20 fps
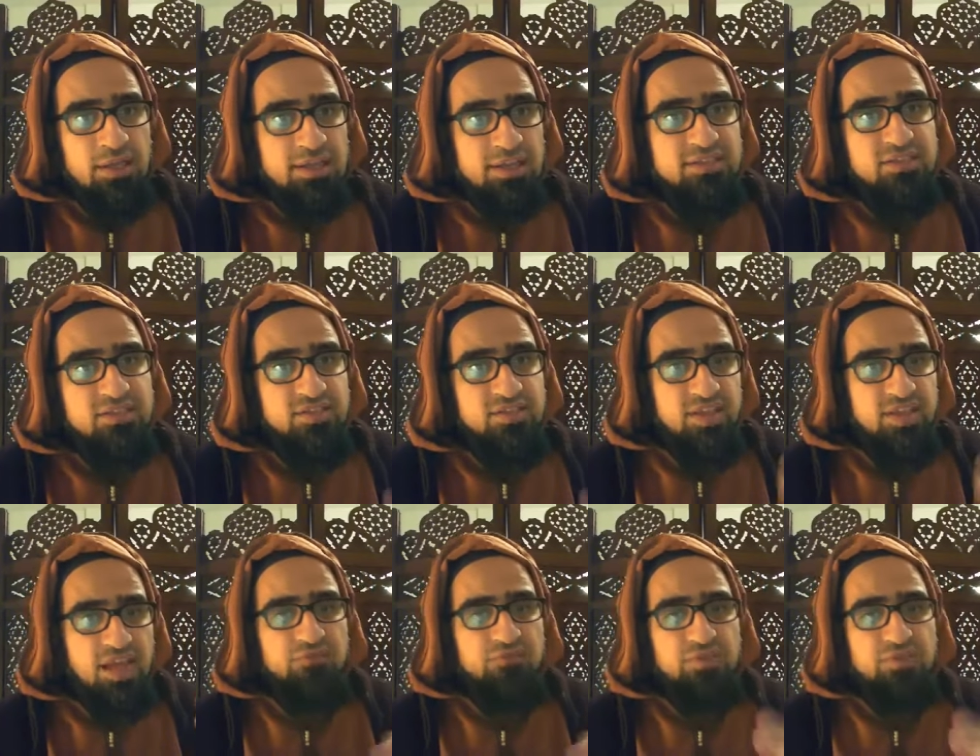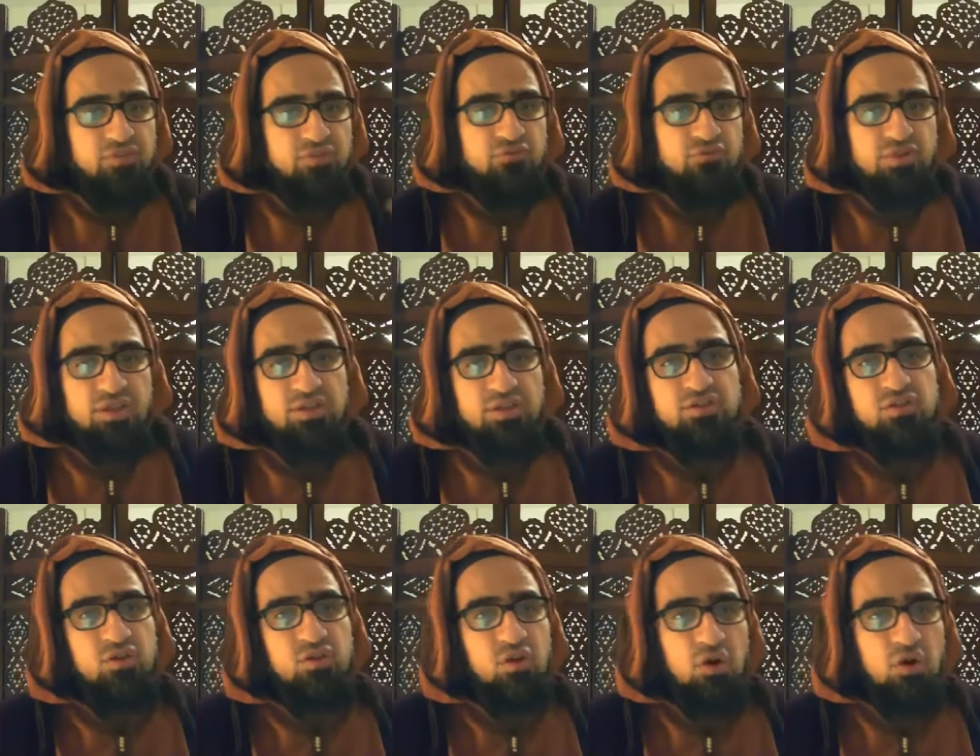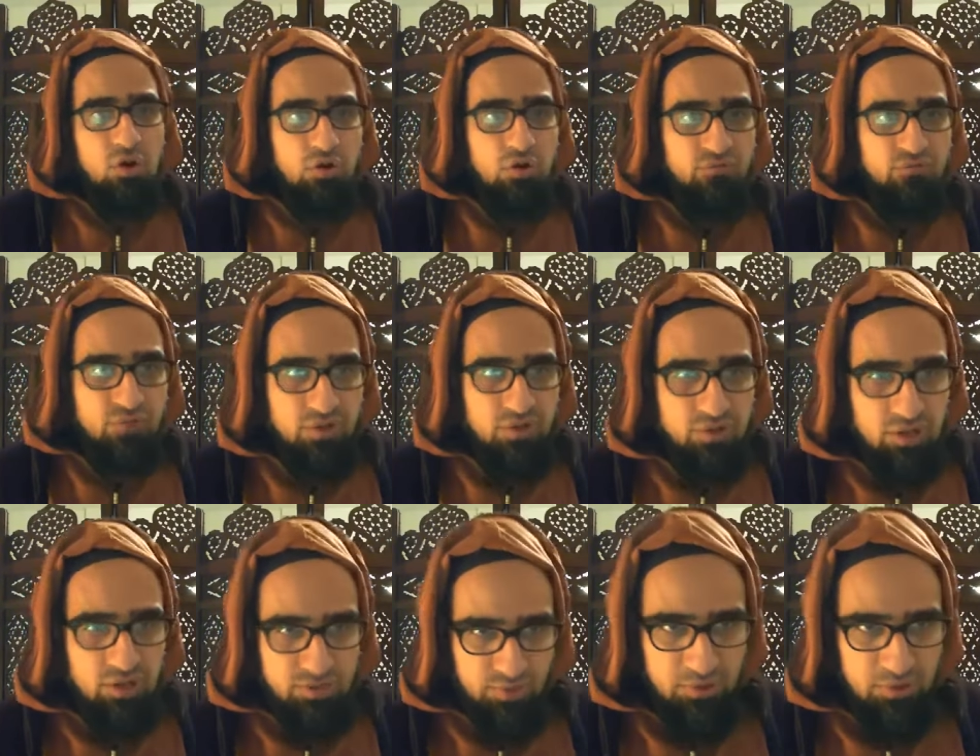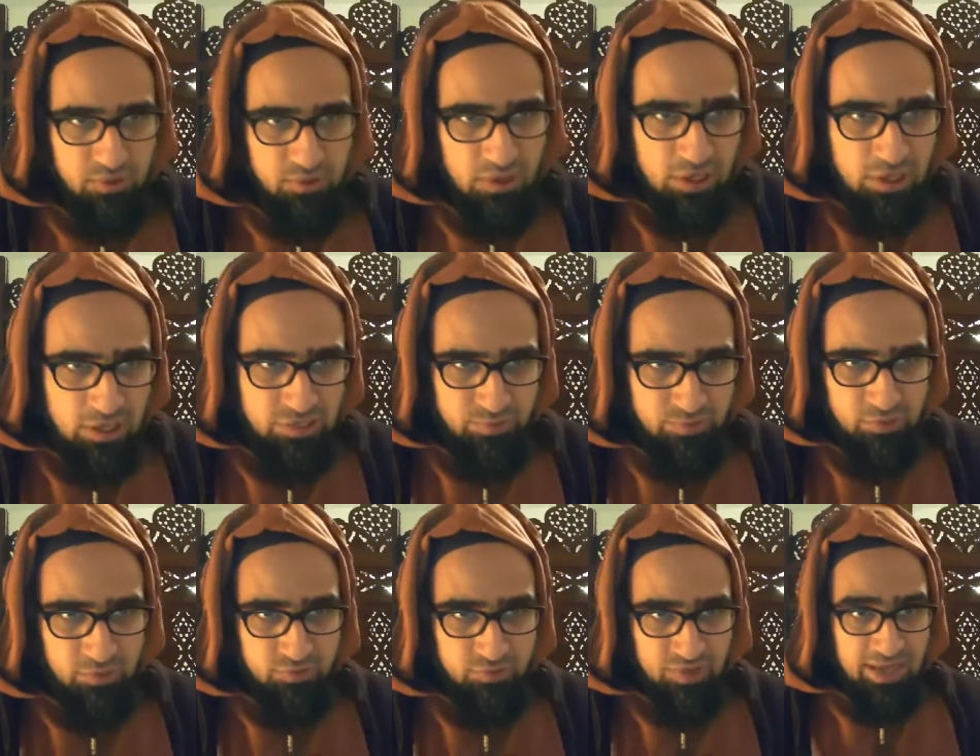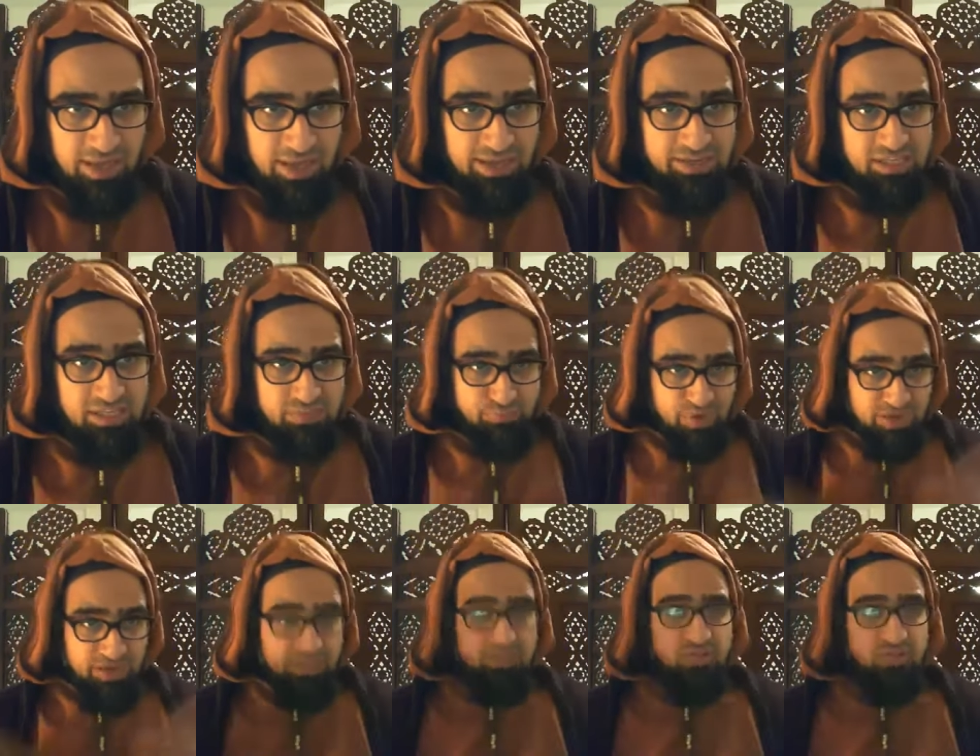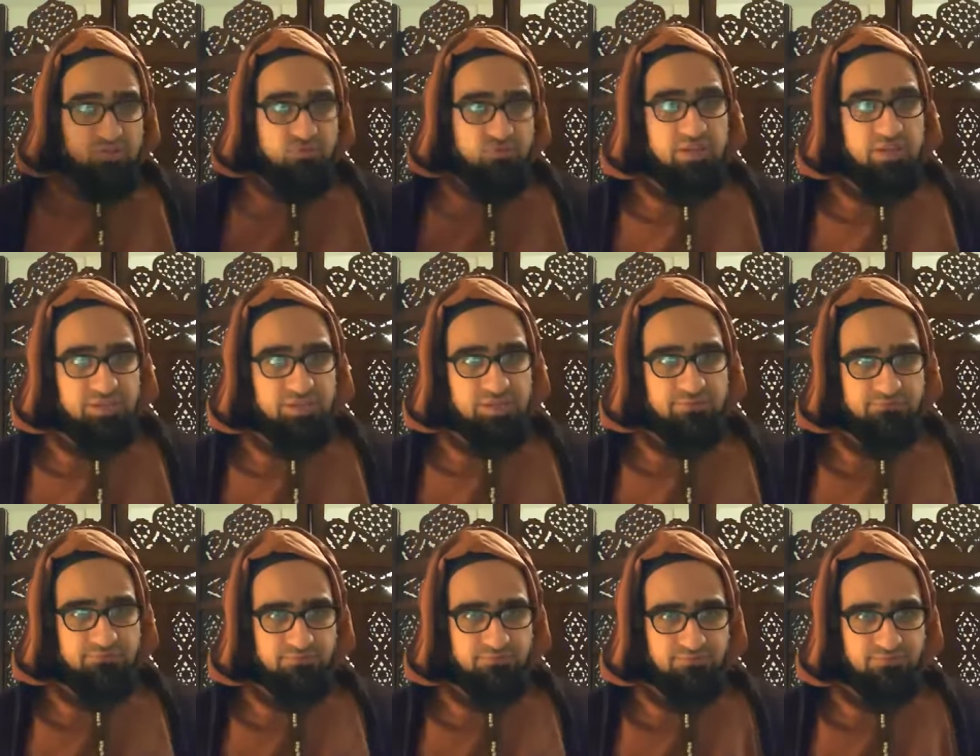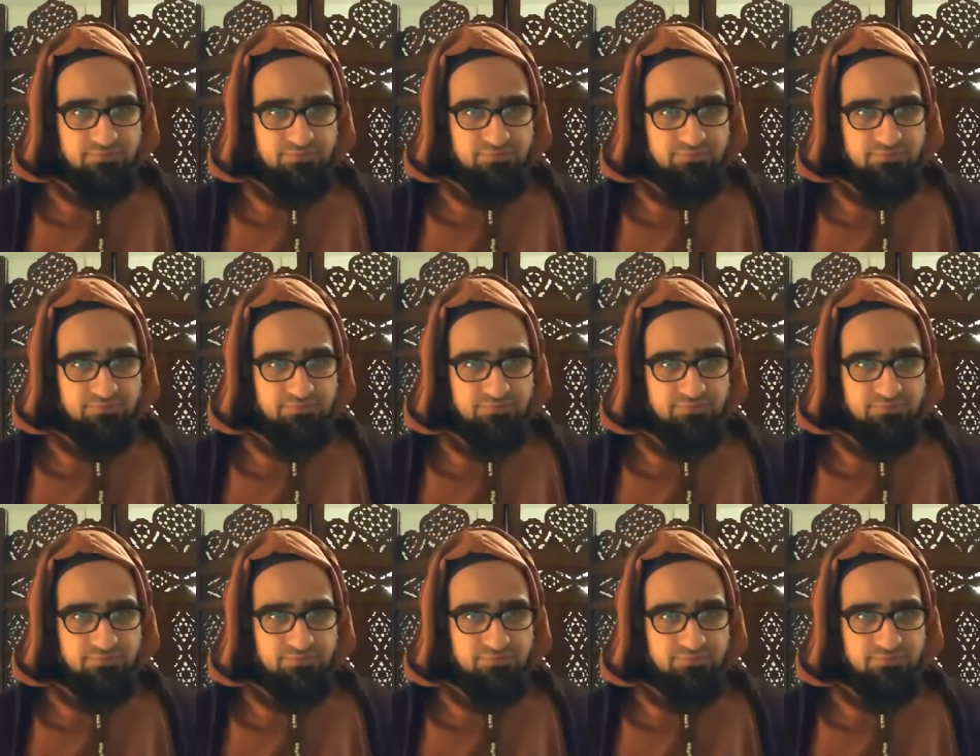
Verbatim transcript: In serving the religion of Allah subhanahu wa ta'ala and spreading this religion.